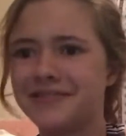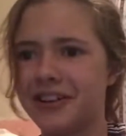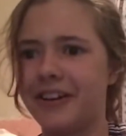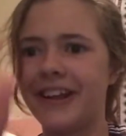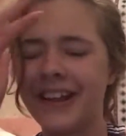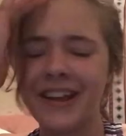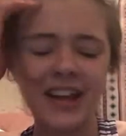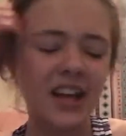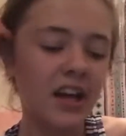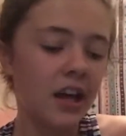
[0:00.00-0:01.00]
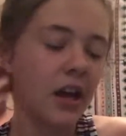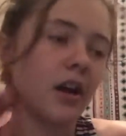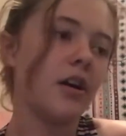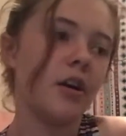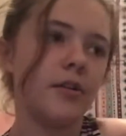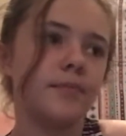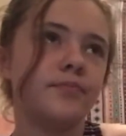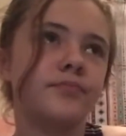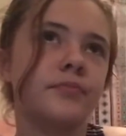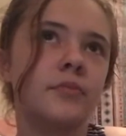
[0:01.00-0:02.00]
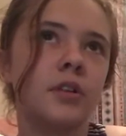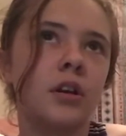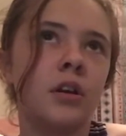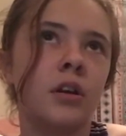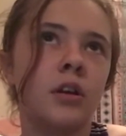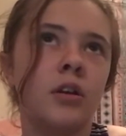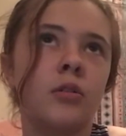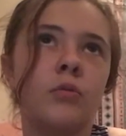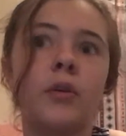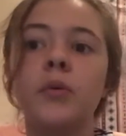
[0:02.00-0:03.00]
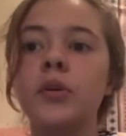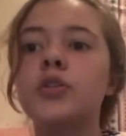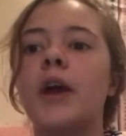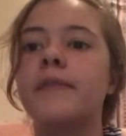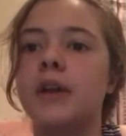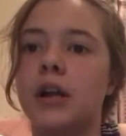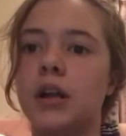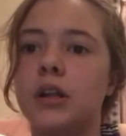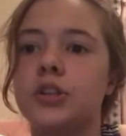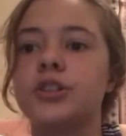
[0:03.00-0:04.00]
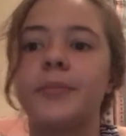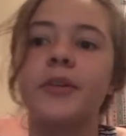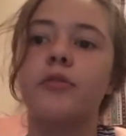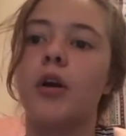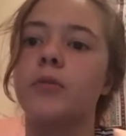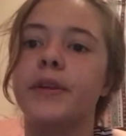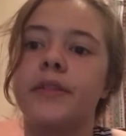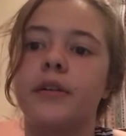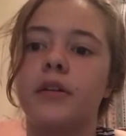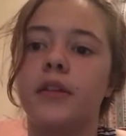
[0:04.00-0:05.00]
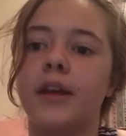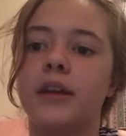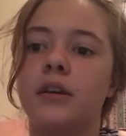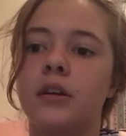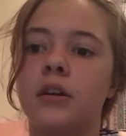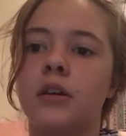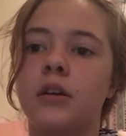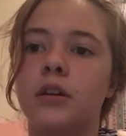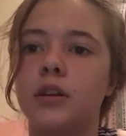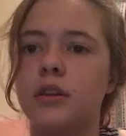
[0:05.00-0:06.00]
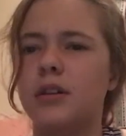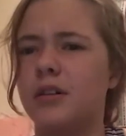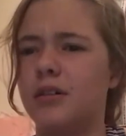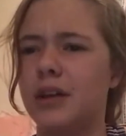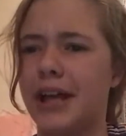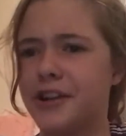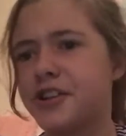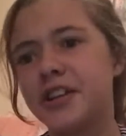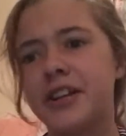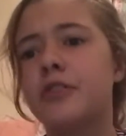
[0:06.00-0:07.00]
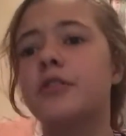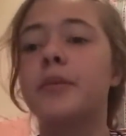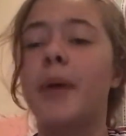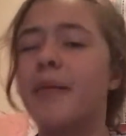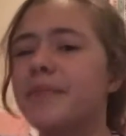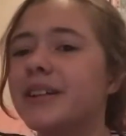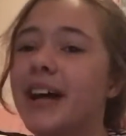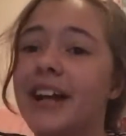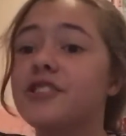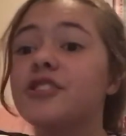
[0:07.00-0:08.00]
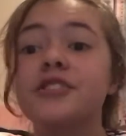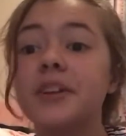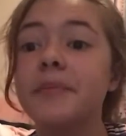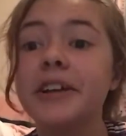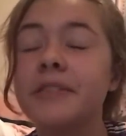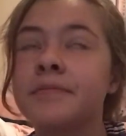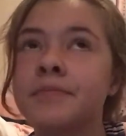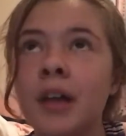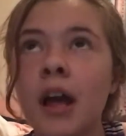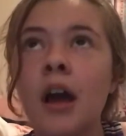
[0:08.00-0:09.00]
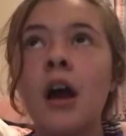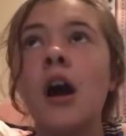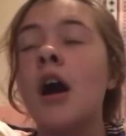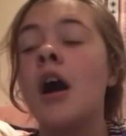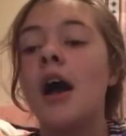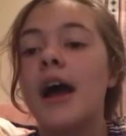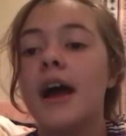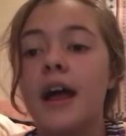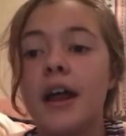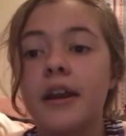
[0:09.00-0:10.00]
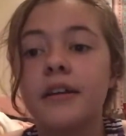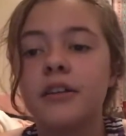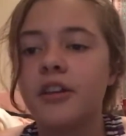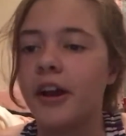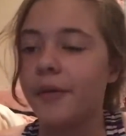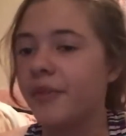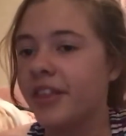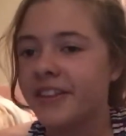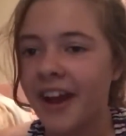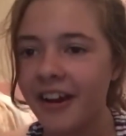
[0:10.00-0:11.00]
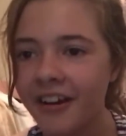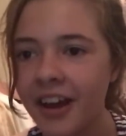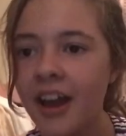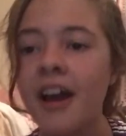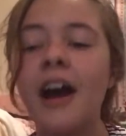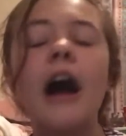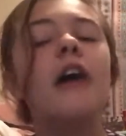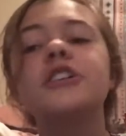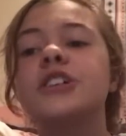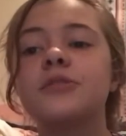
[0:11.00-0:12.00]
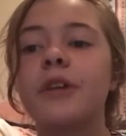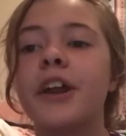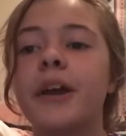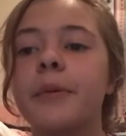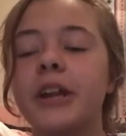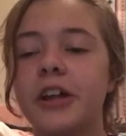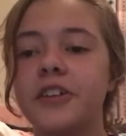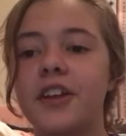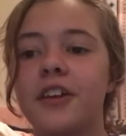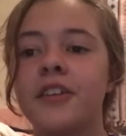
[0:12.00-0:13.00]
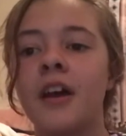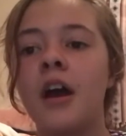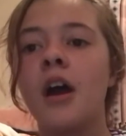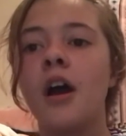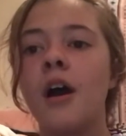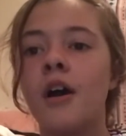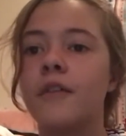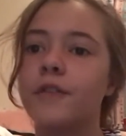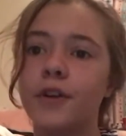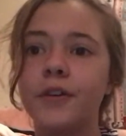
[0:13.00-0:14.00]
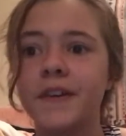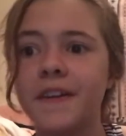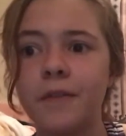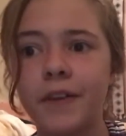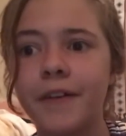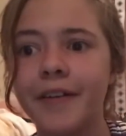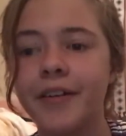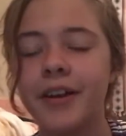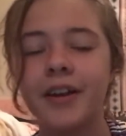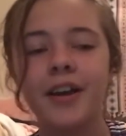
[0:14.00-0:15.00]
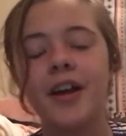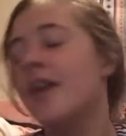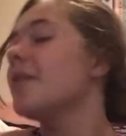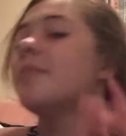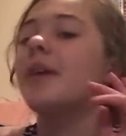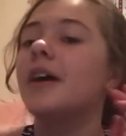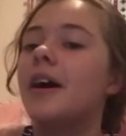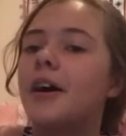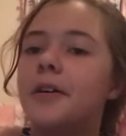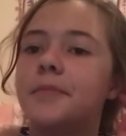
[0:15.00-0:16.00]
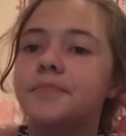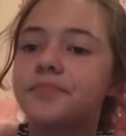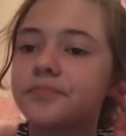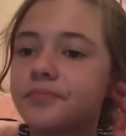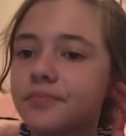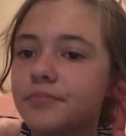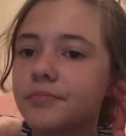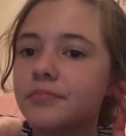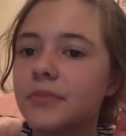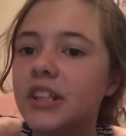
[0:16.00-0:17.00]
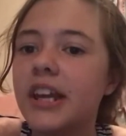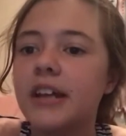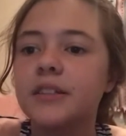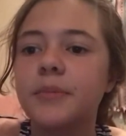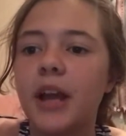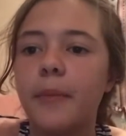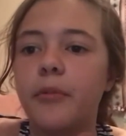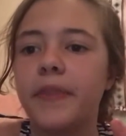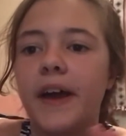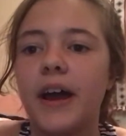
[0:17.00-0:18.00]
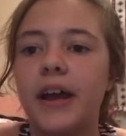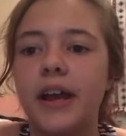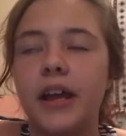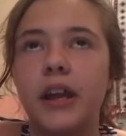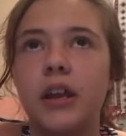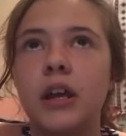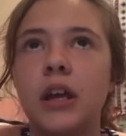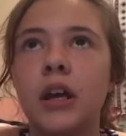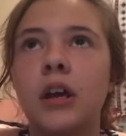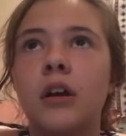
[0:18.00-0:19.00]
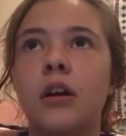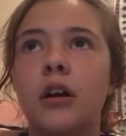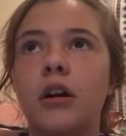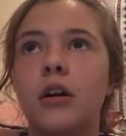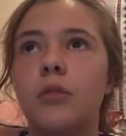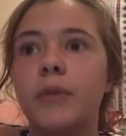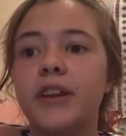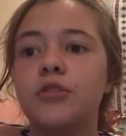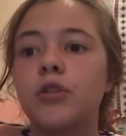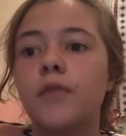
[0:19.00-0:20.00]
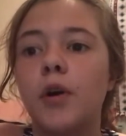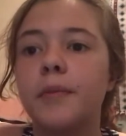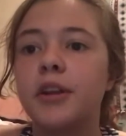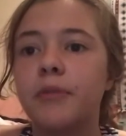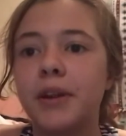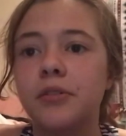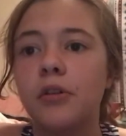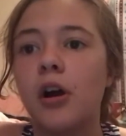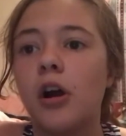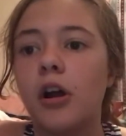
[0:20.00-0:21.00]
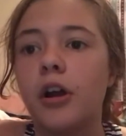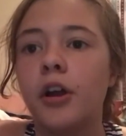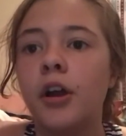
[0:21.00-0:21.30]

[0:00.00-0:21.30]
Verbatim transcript: sorry. Um, when we were driving, there's something wrong with the like the engine, the pump in the engine or something. And sorry, I'm really tired. I was just running up and down the stairs for no reason whatsoever. But um, yeah, something happened with that, and we drove home in a rental car,